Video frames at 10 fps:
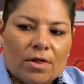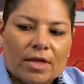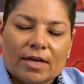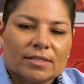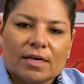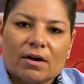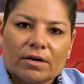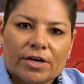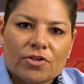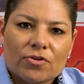like I said,
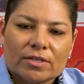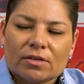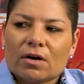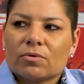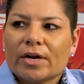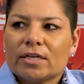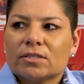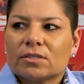our interests, our rights.